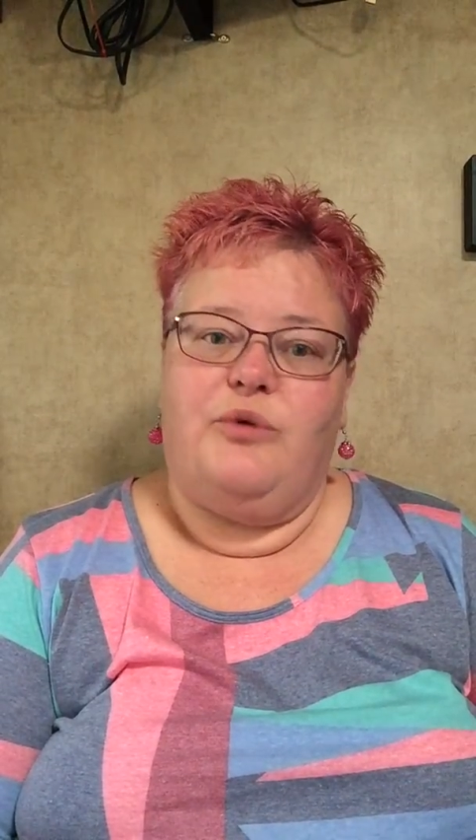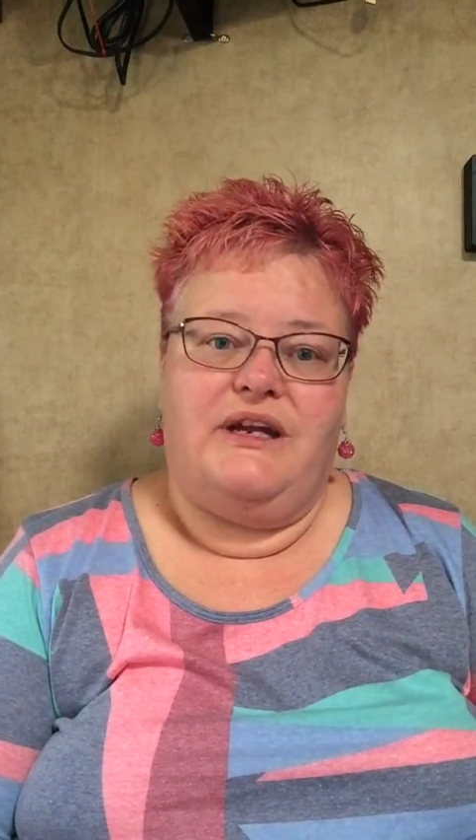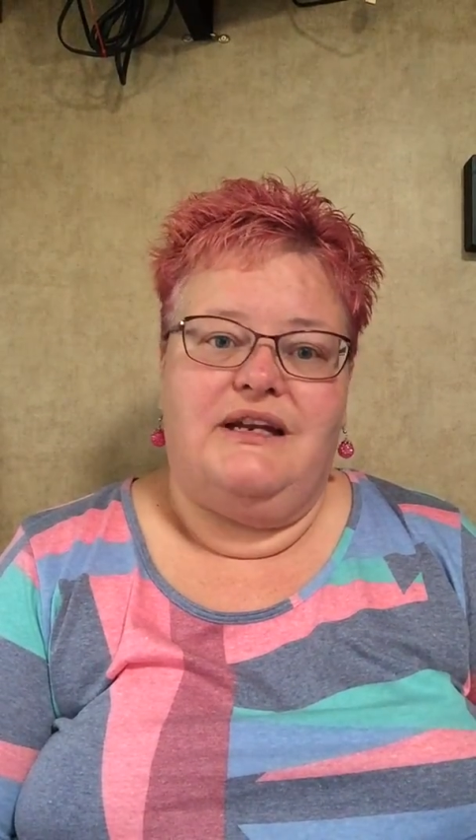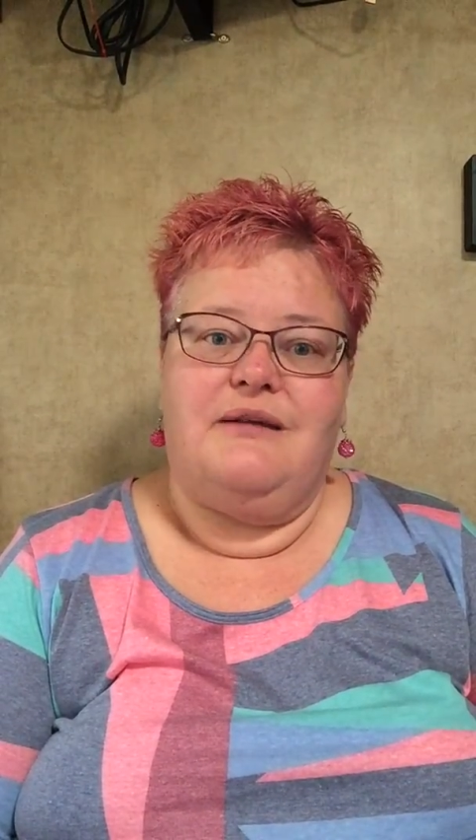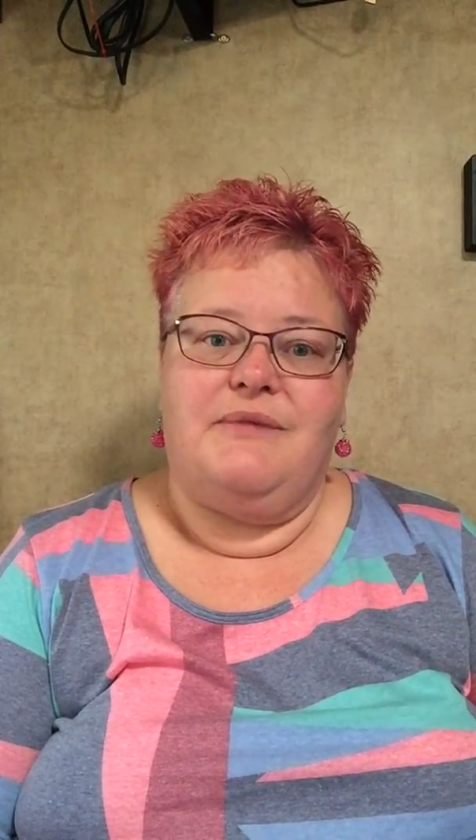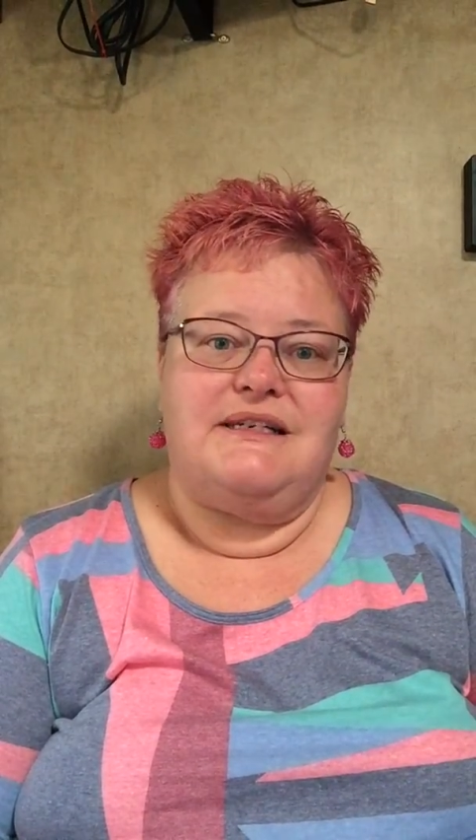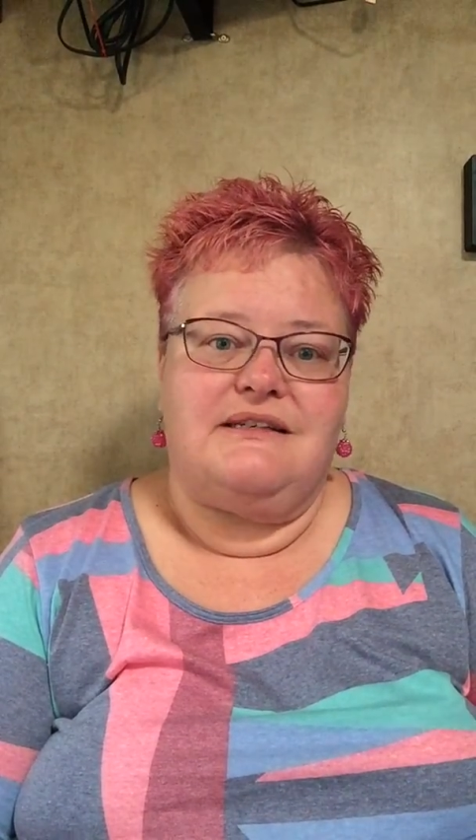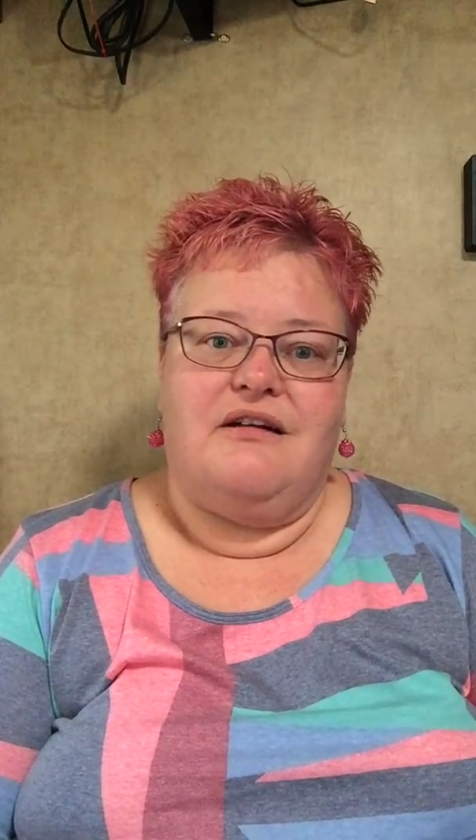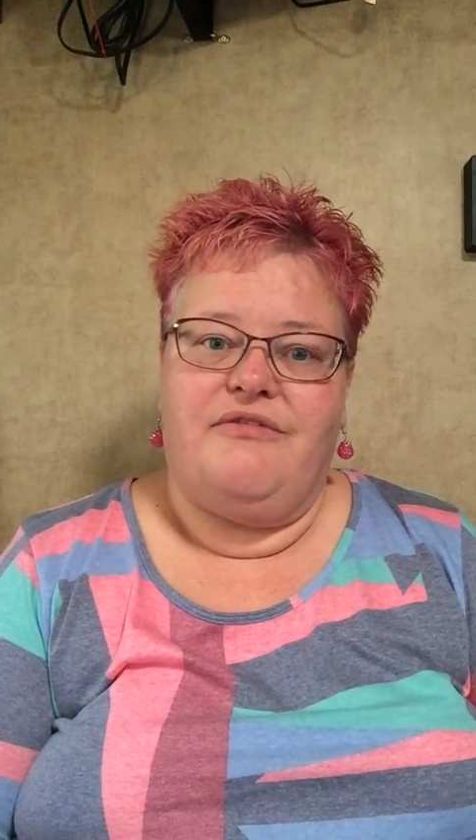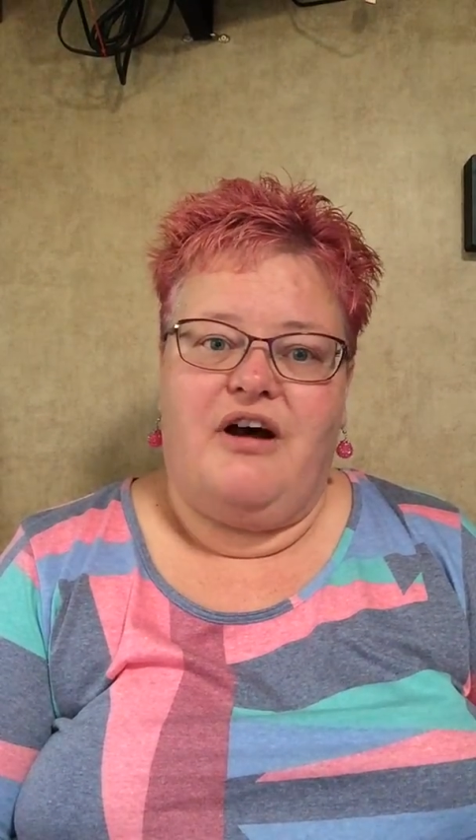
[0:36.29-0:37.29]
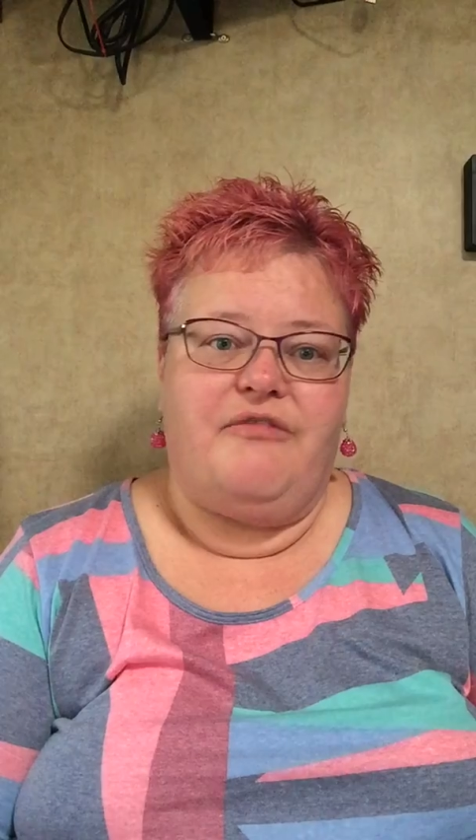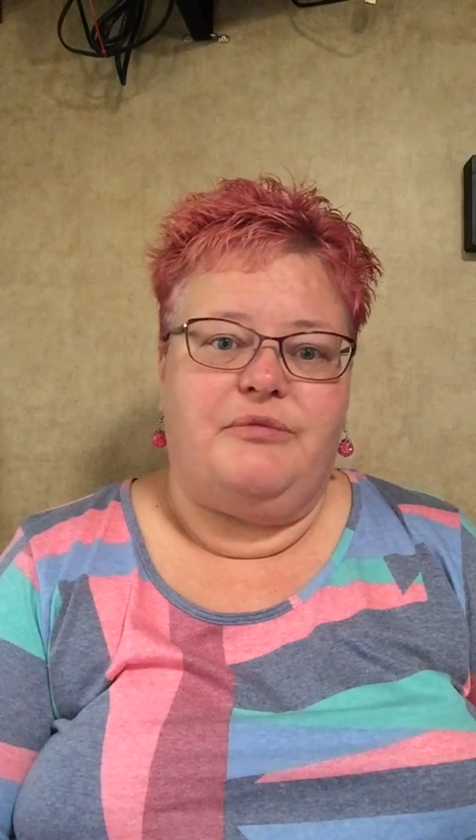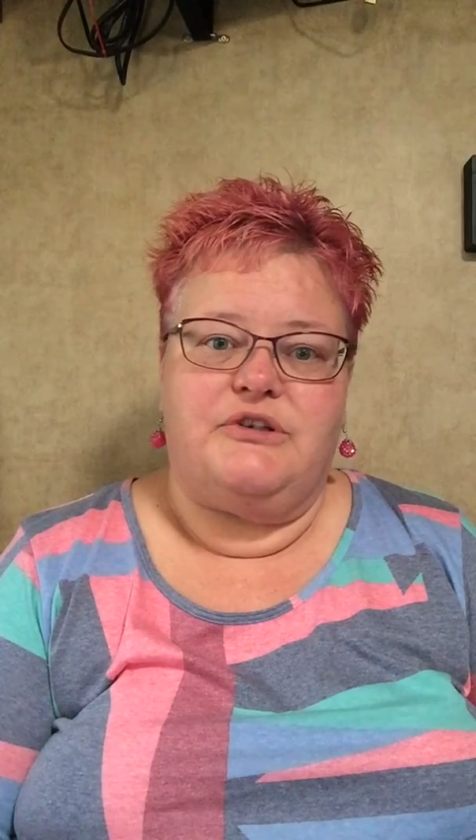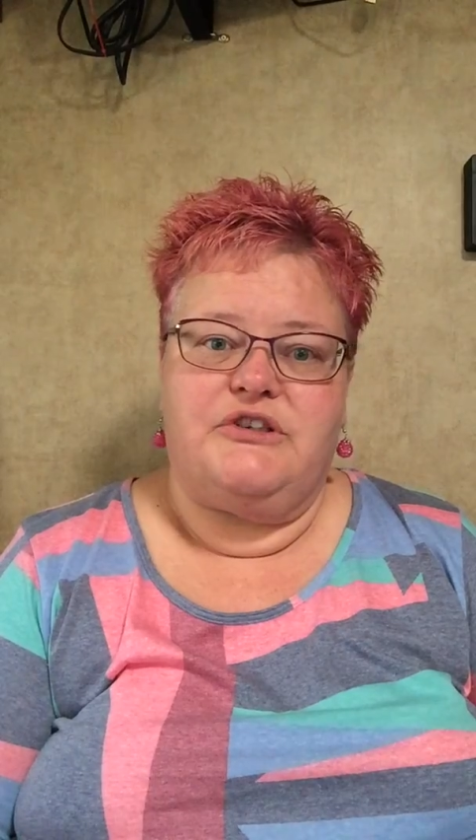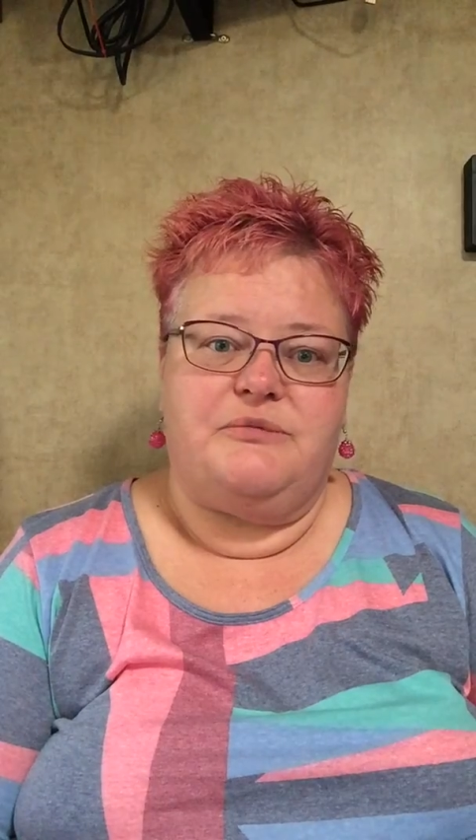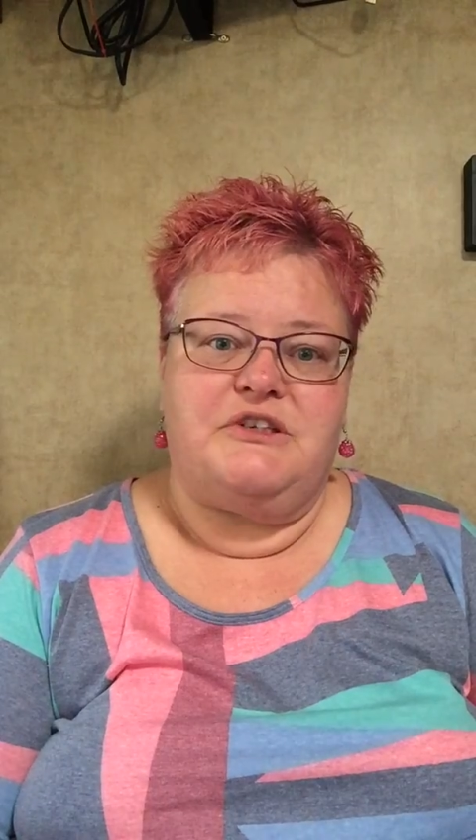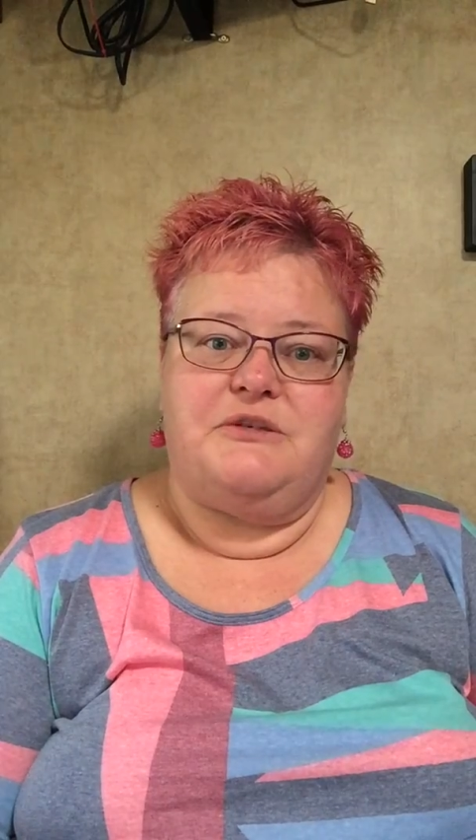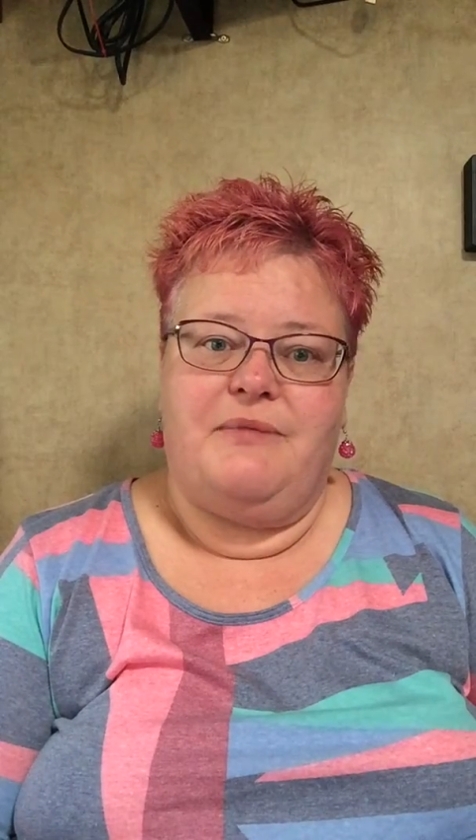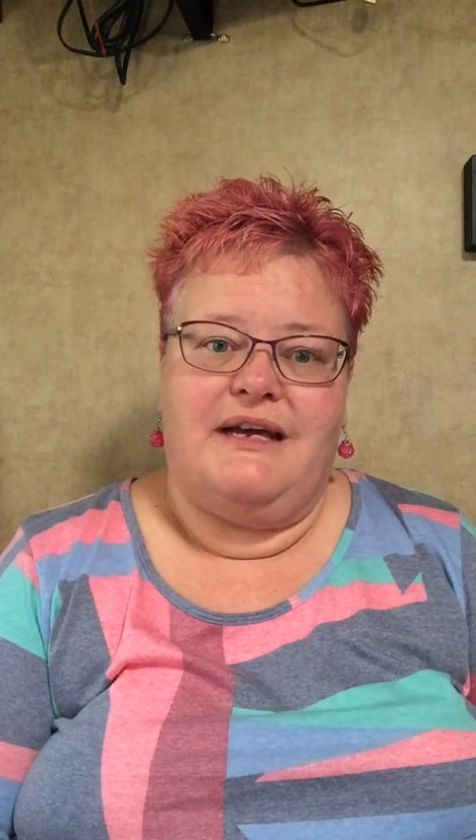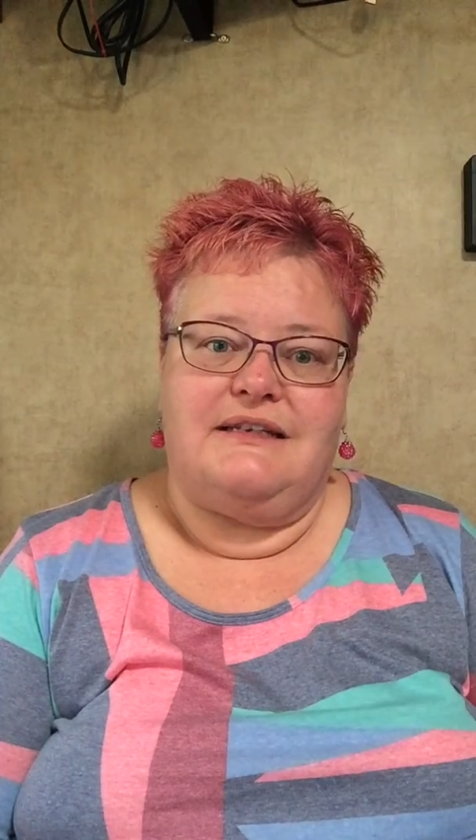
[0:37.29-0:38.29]
weaning myself off
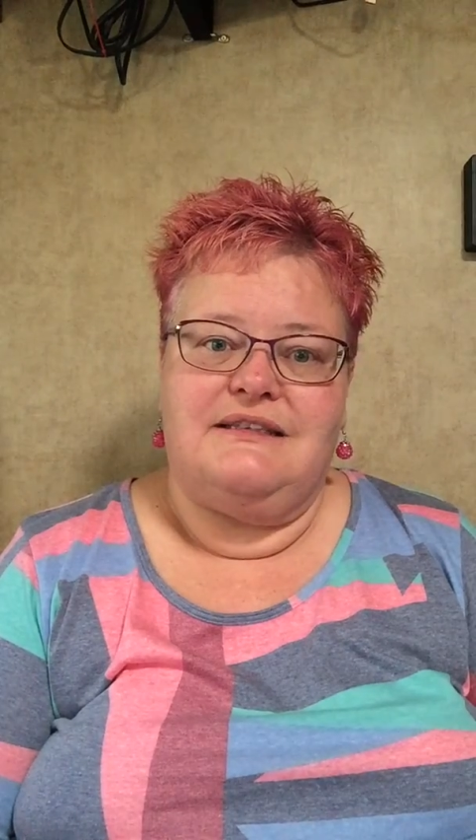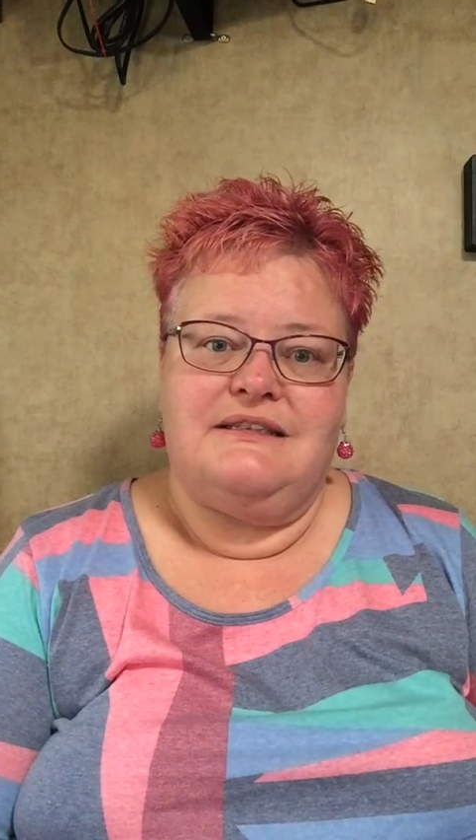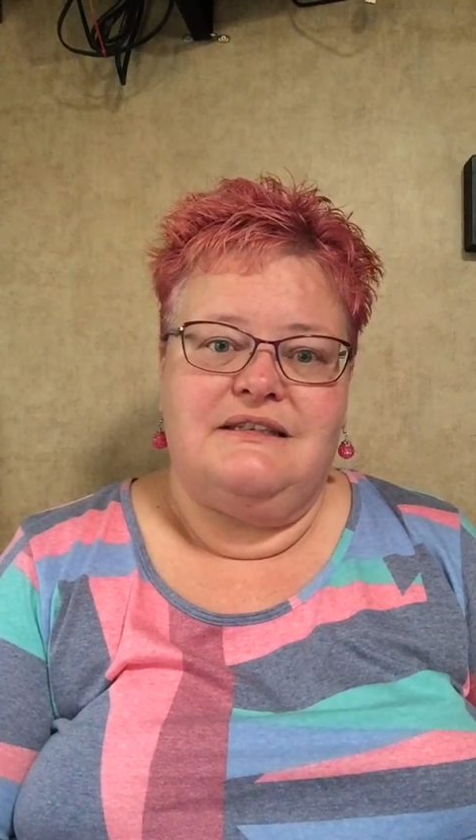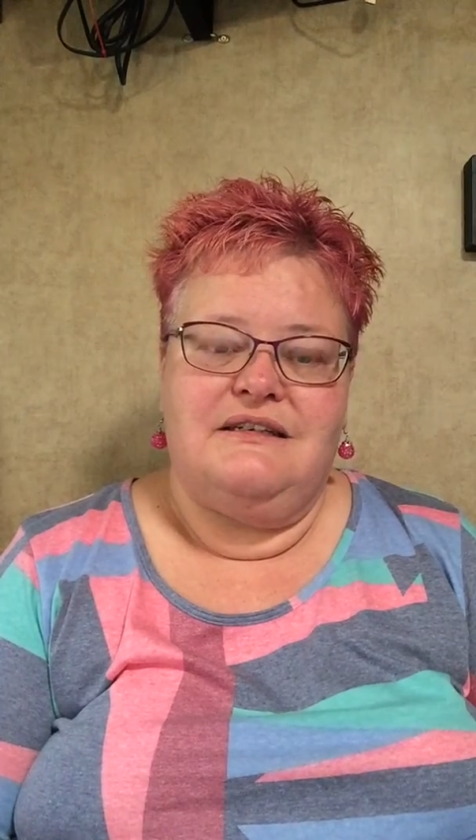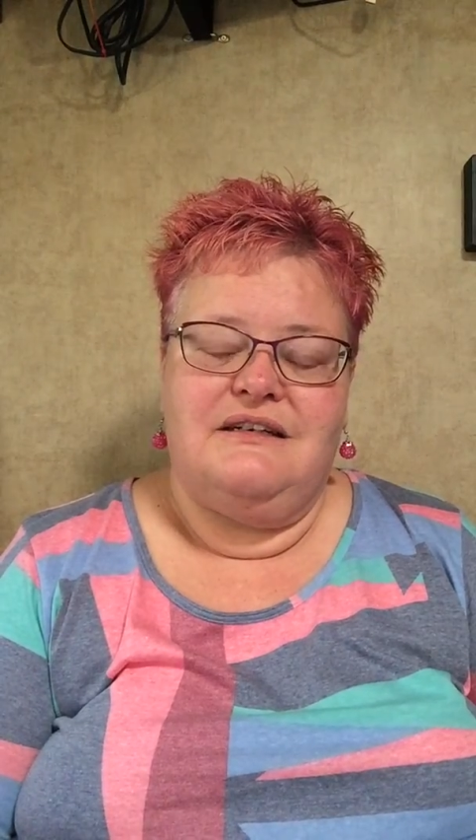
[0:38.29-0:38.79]
prescription meds.